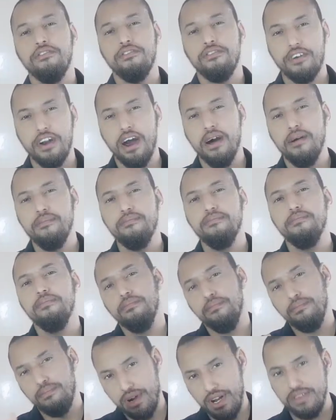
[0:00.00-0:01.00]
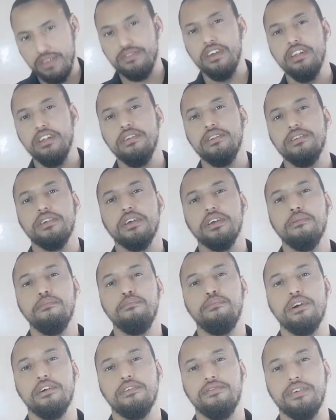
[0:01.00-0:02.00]
From
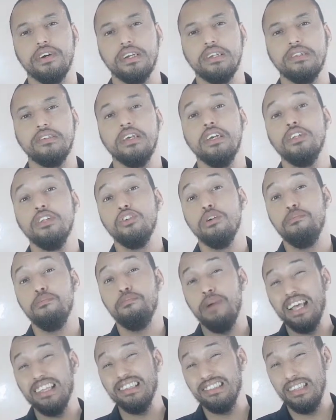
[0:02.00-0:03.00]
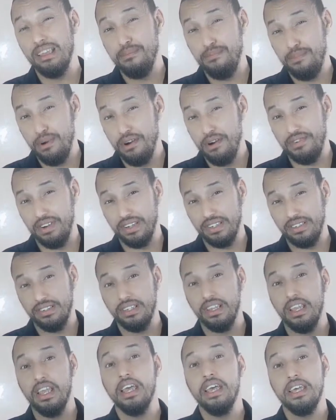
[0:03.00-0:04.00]
present perfect to past
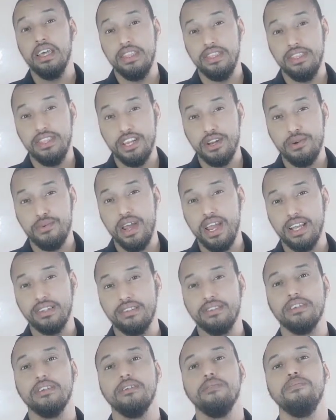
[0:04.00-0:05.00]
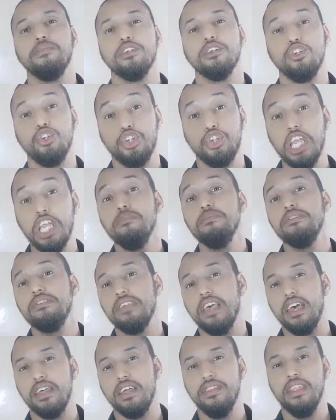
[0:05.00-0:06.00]
perfect. Direct, James
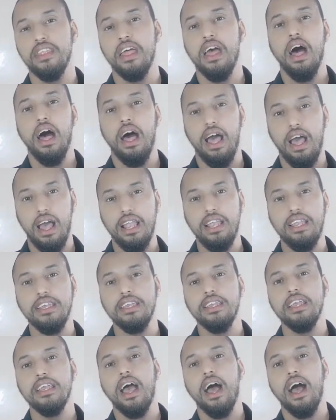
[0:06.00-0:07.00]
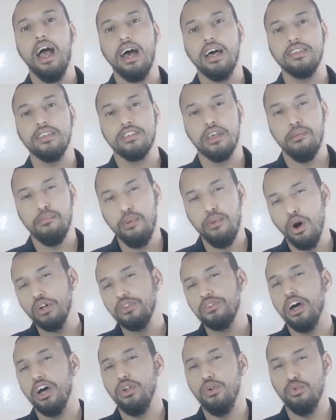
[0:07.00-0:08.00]
said Ali has
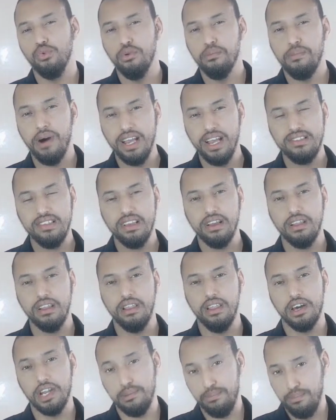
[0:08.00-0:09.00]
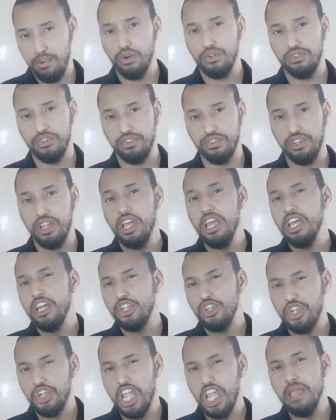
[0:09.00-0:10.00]
bought a new bicycle. Reported,
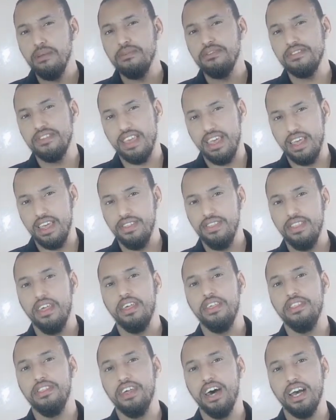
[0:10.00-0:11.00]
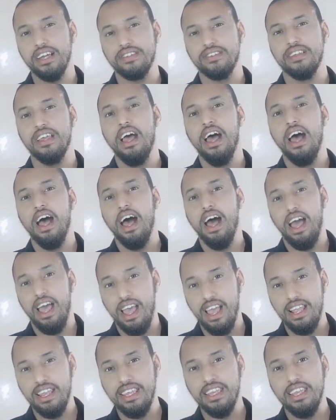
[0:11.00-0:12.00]
James said that
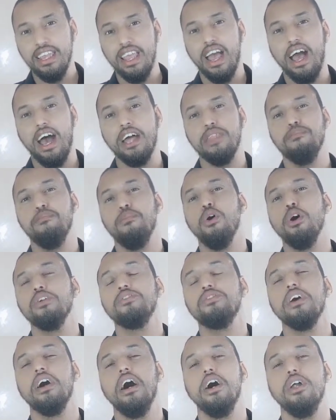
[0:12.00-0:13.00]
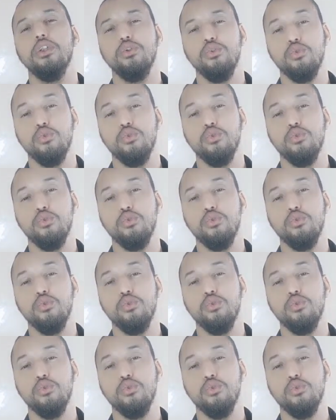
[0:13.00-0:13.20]
Ali had bought a